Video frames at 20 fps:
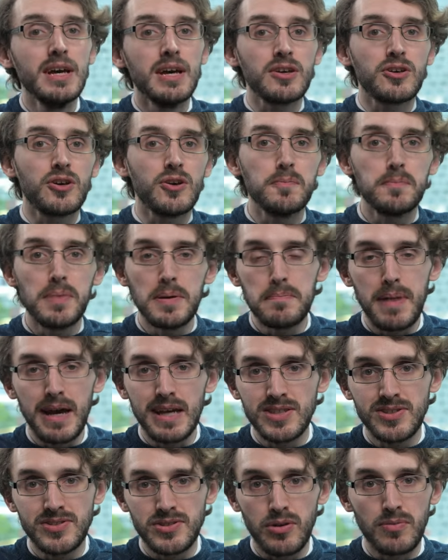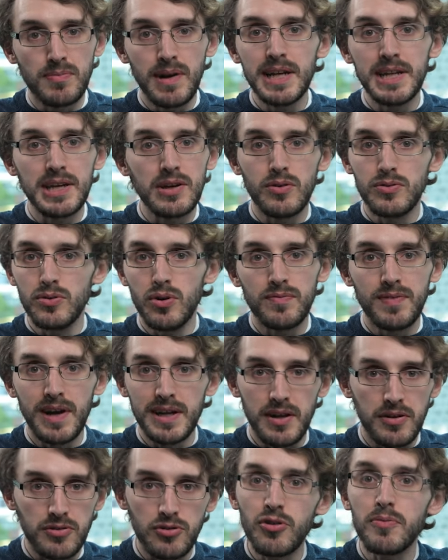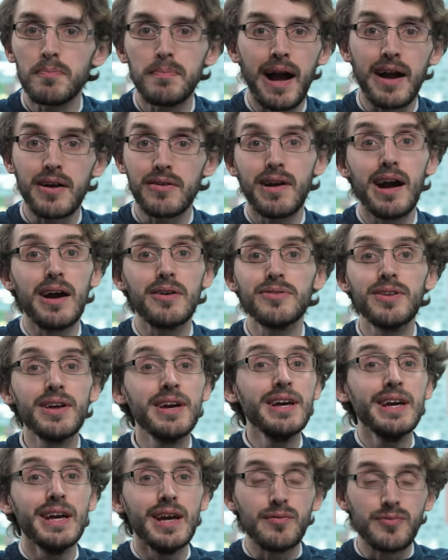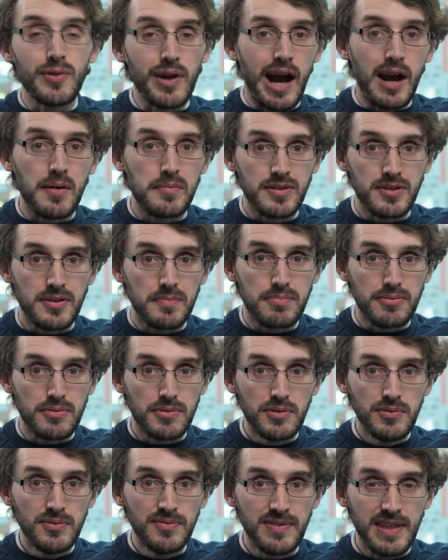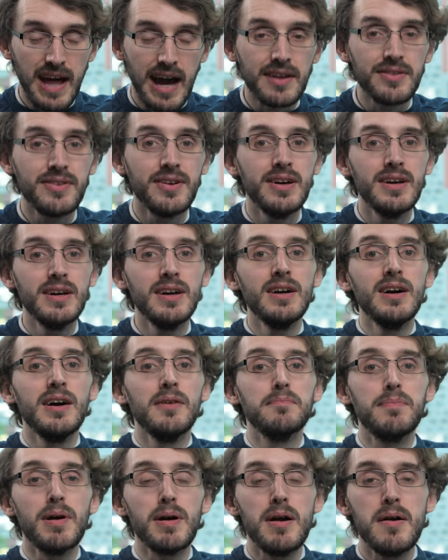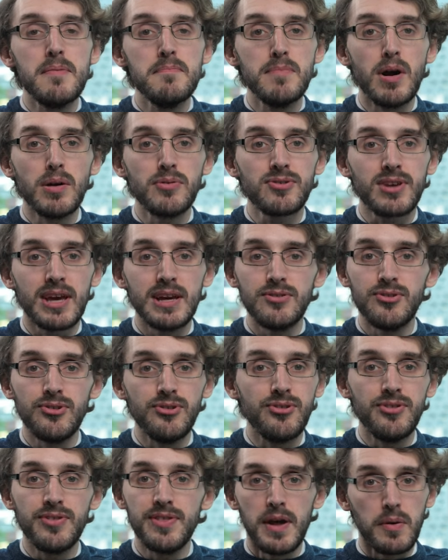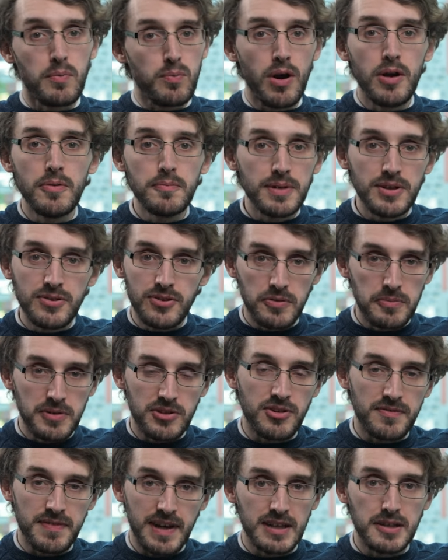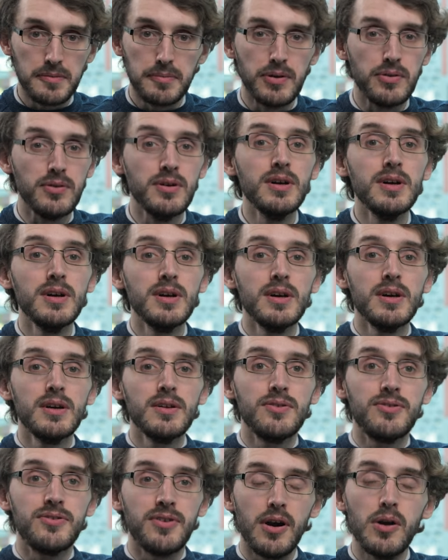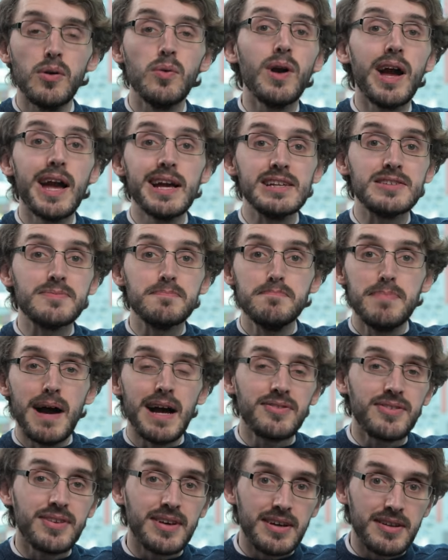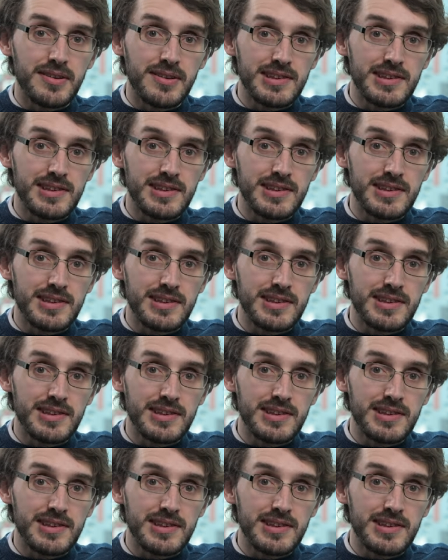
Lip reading: It could be based already on your financial background, if you're happy to prove that. But in most cases, there won't be too much available. So it's better